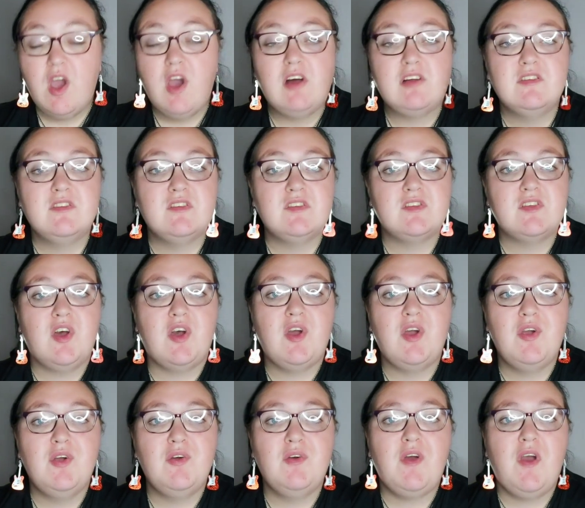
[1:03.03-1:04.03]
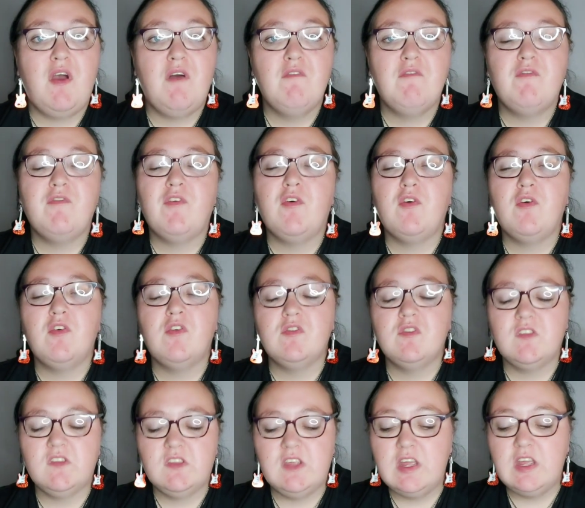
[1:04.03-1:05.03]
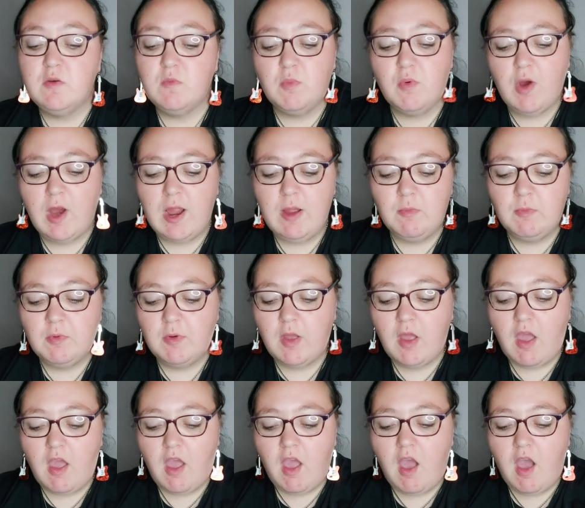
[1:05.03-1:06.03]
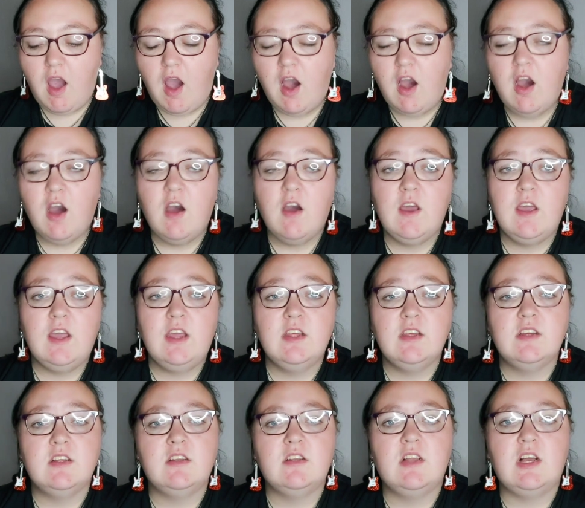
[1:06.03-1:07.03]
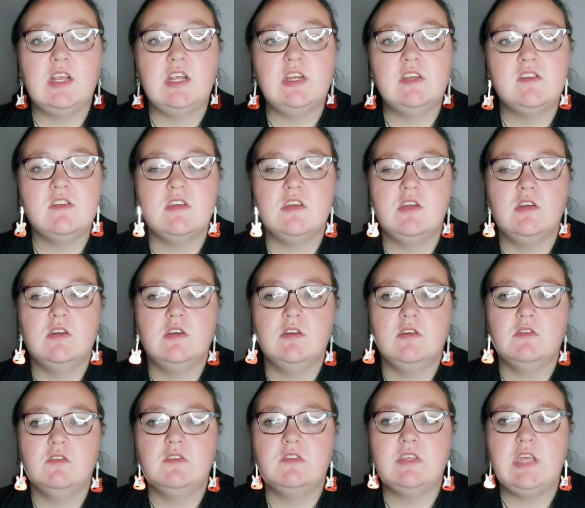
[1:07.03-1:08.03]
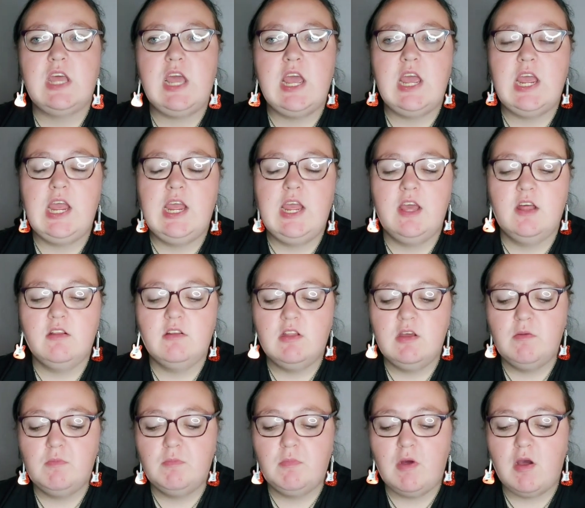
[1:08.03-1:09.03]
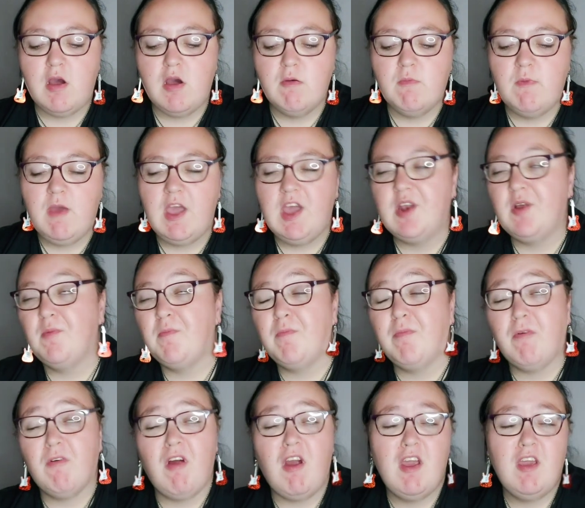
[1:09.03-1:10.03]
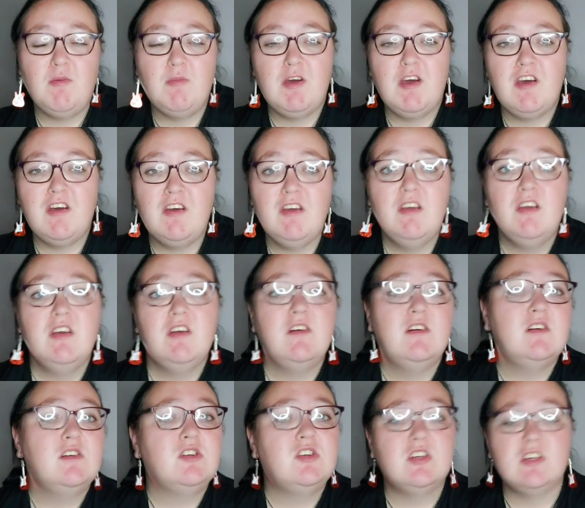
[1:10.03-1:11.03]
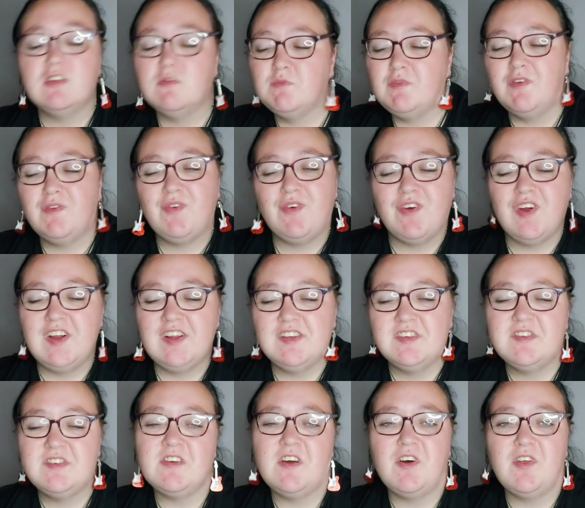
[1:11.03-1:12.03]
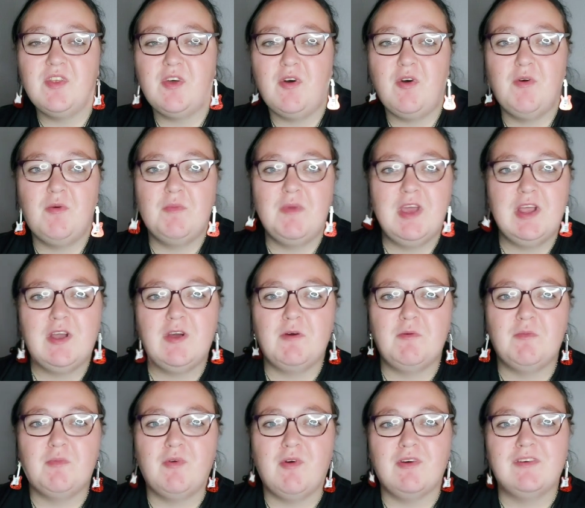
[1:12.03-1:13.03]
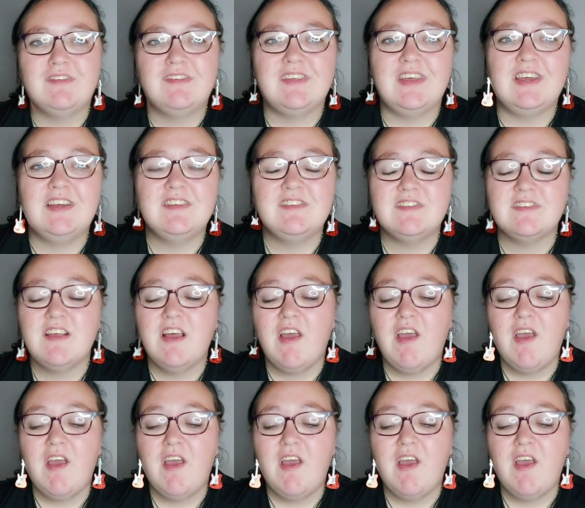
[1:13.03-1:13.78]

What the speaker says: So for skin prep, I like to use a lip balm and a primer just before I start the whole makeup process.